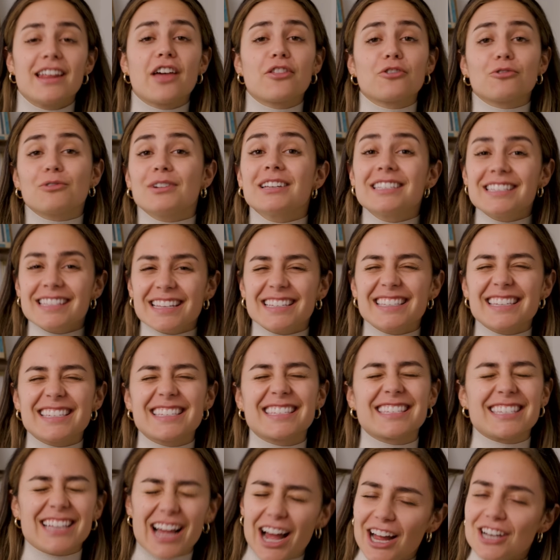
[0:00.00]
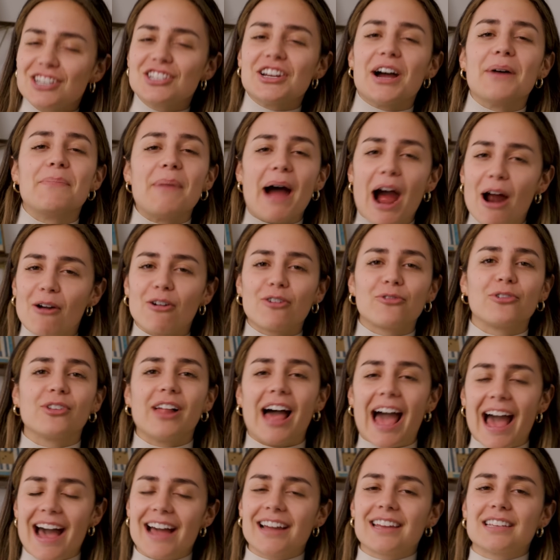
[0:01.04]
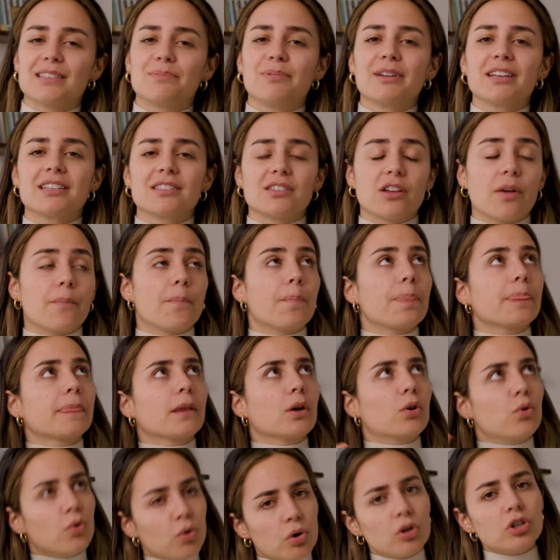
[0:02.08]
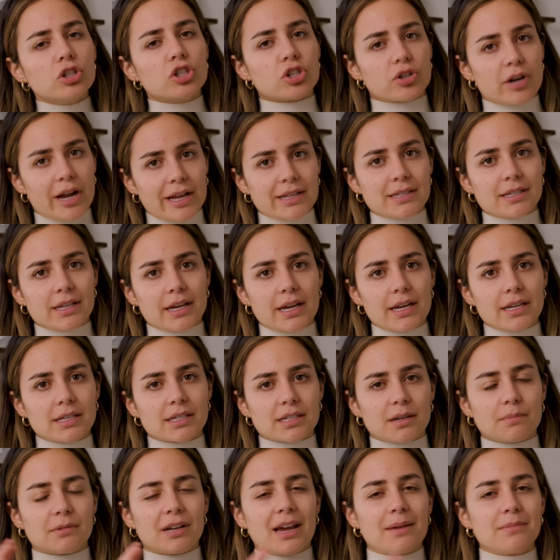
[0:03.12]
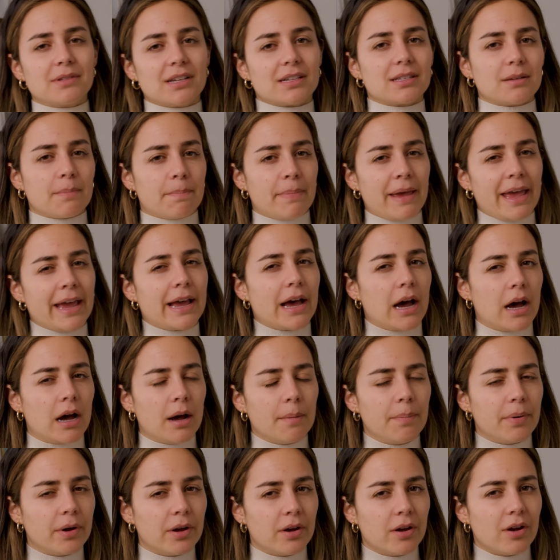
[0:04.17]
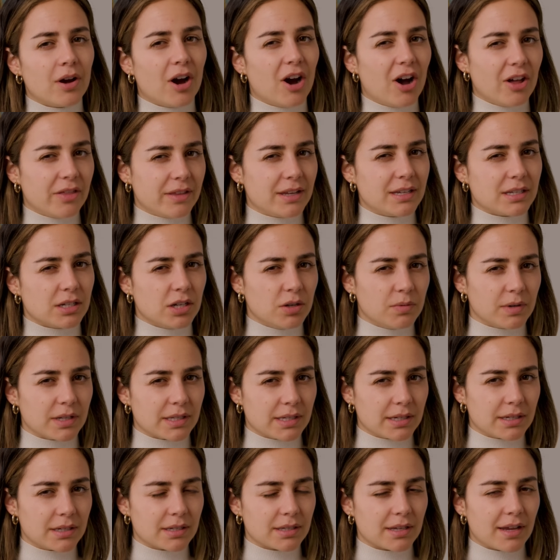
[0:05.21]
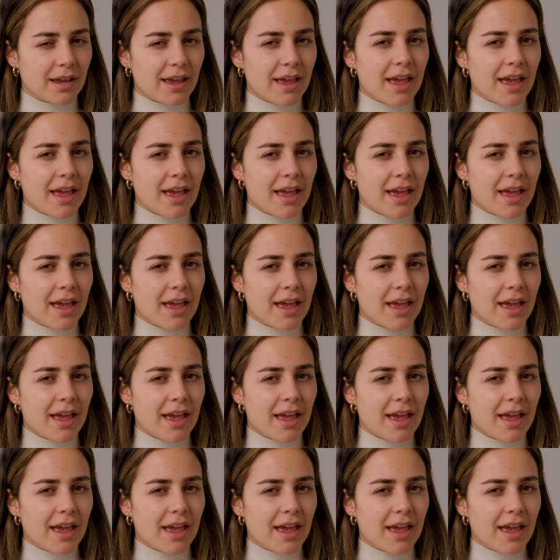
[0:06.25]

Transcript: Now, the reason this is such a powerful hack is because Google Translate sometimes doesn't pick up on these nuances.